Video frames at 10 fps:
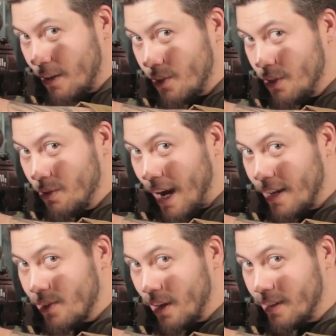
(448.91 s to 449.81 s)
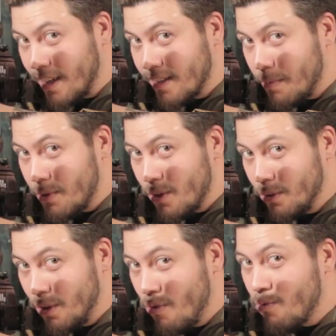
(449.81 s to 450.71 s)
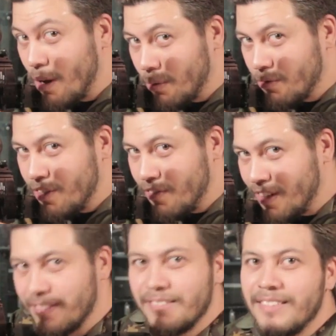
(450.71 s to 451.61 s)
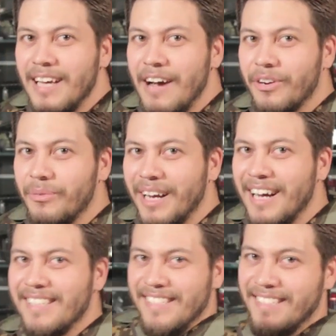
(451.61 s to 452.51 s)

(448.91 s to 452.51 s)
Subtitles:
I'll see you guys on the next episode of RedWolf TV. Have a good one, guys.